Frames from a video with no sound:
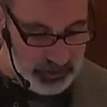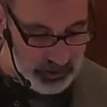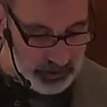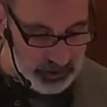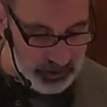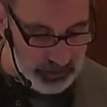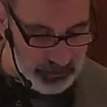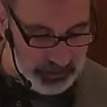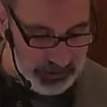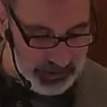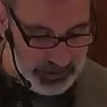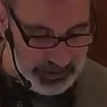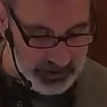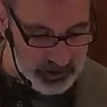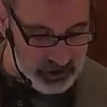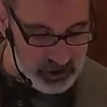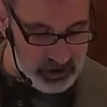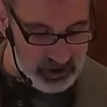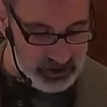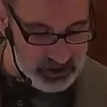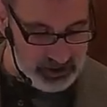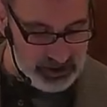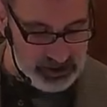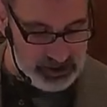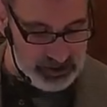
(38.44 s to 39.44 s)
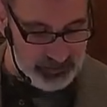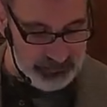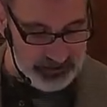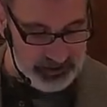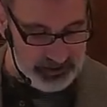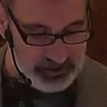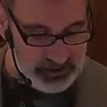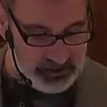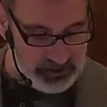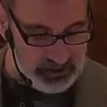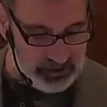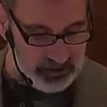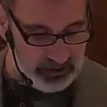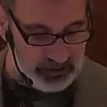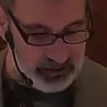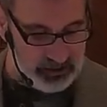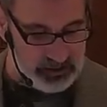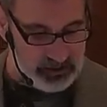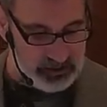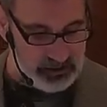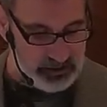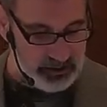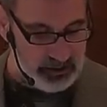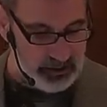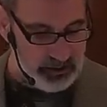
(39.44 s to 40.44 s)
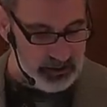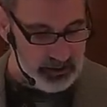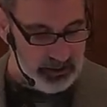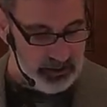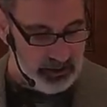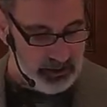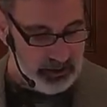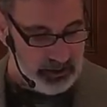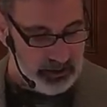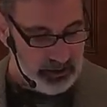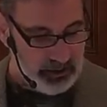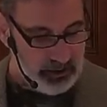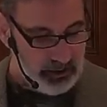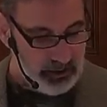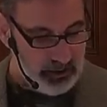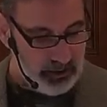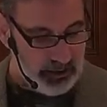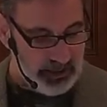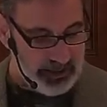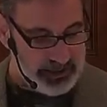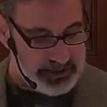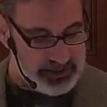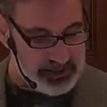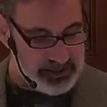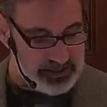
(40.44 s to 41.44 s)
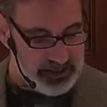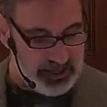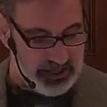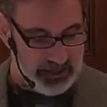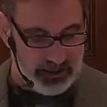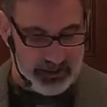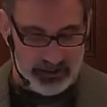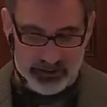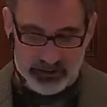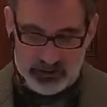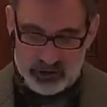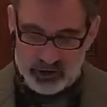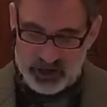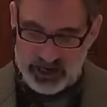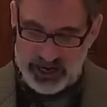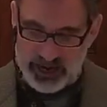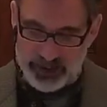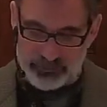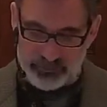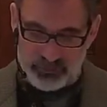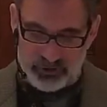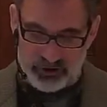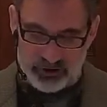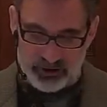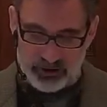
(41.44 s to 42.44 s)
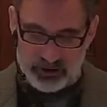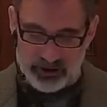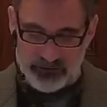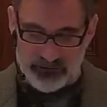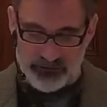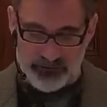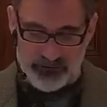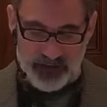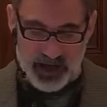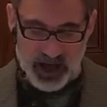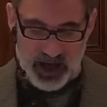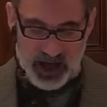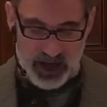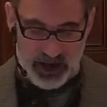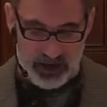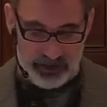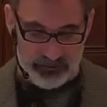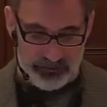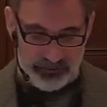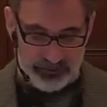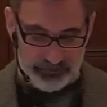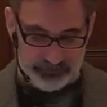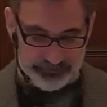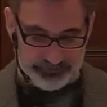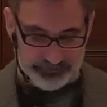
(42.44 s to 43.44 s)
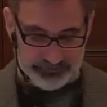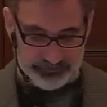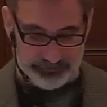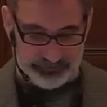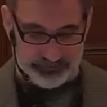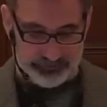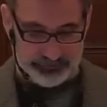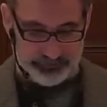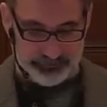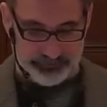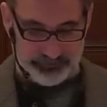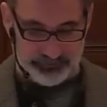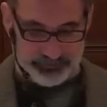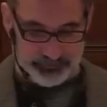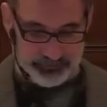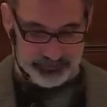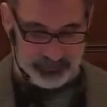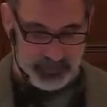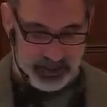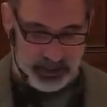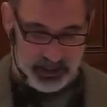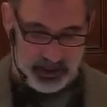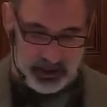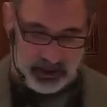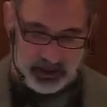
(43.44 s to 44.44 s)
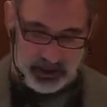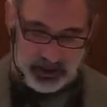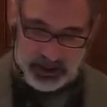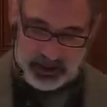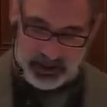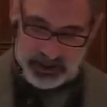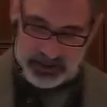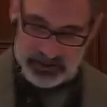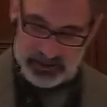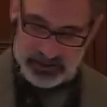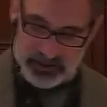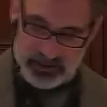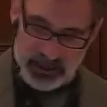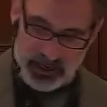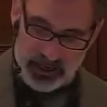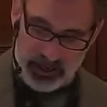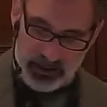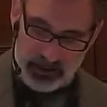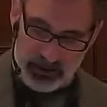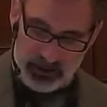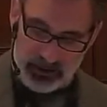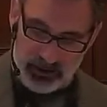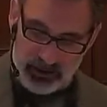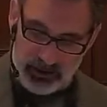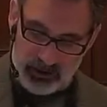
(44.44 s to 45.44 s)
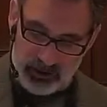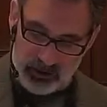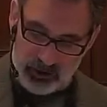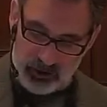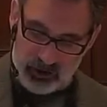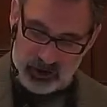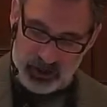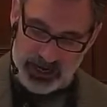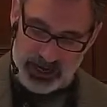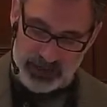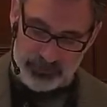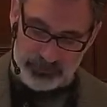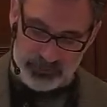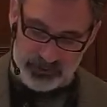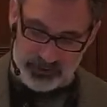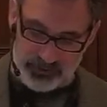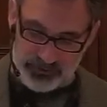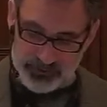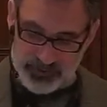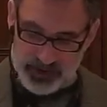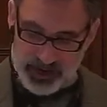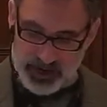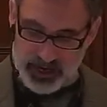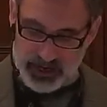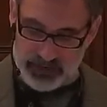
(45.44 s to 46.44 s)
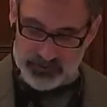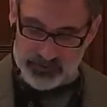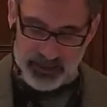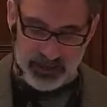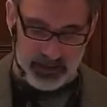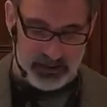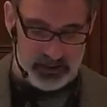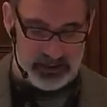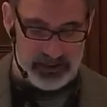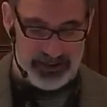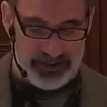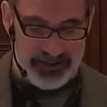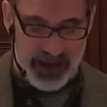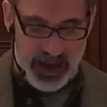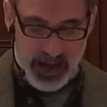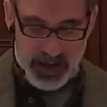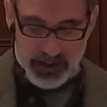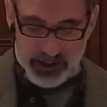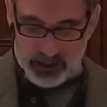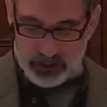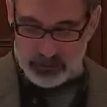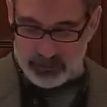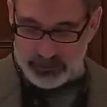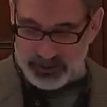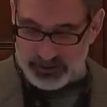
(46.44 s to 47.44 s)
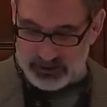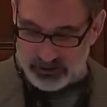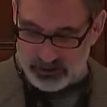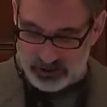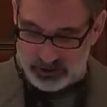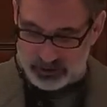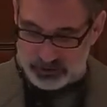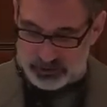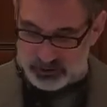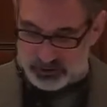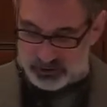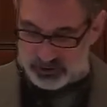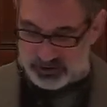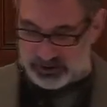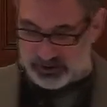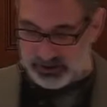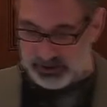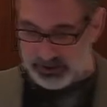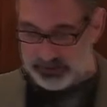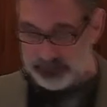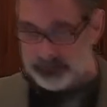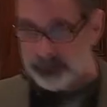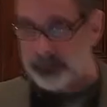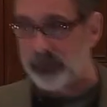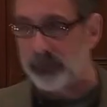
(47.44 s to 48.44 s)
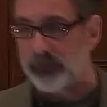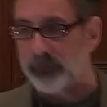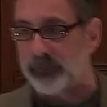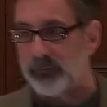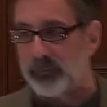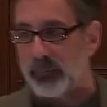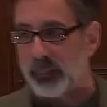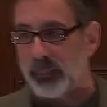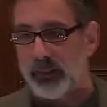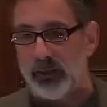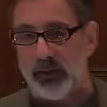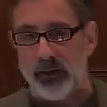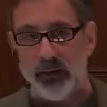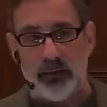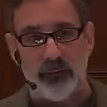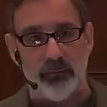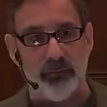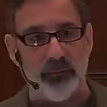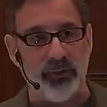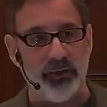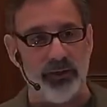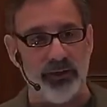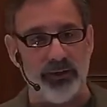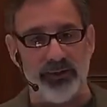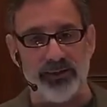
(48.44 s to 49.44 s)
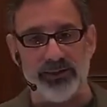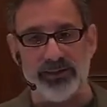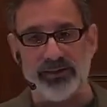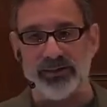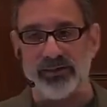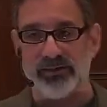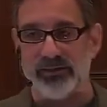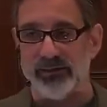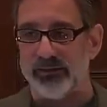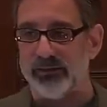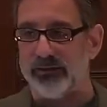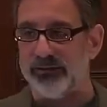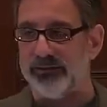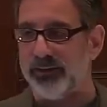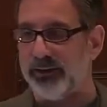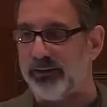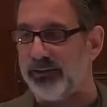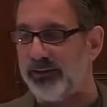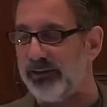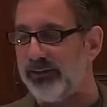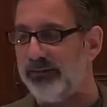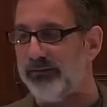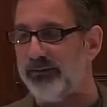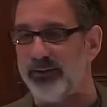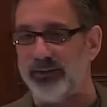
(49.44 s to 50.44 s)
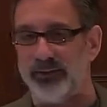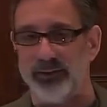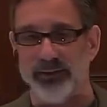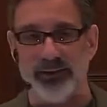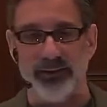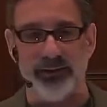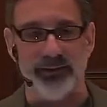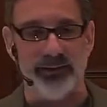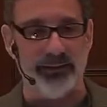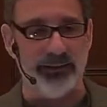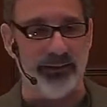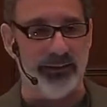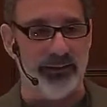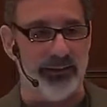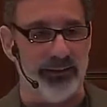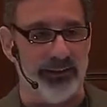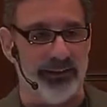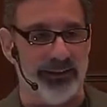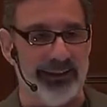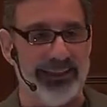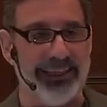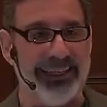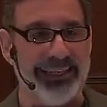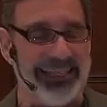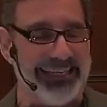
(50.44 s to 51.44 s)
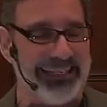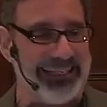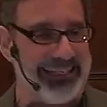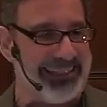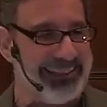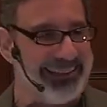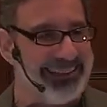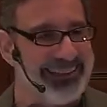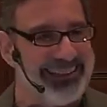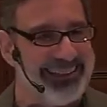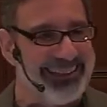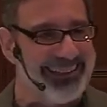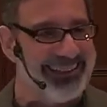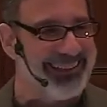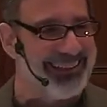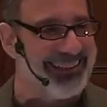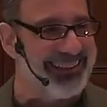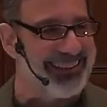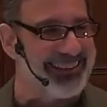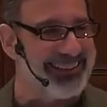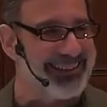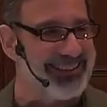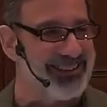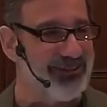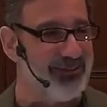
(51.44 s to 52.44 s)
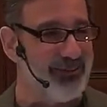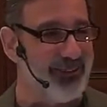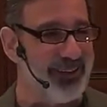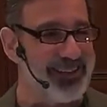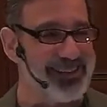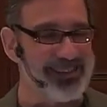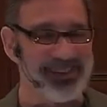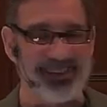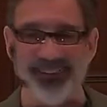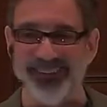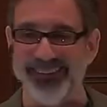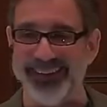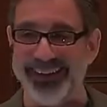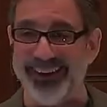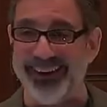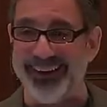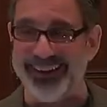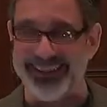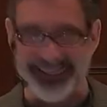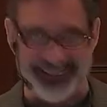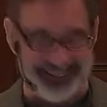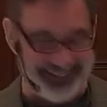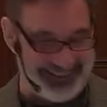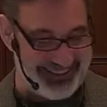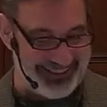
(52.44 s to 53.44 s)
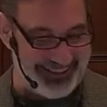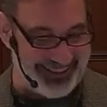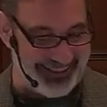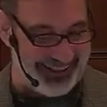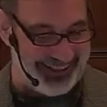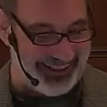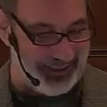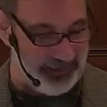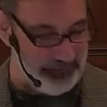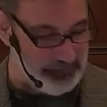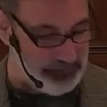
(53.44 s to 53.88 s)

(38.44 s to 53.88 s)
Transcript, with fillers: on page six seventy-six, Isaiah chapter five. Isaiah chapter five. That is not our main scripture today, but it is still very, very key to what is going on here today.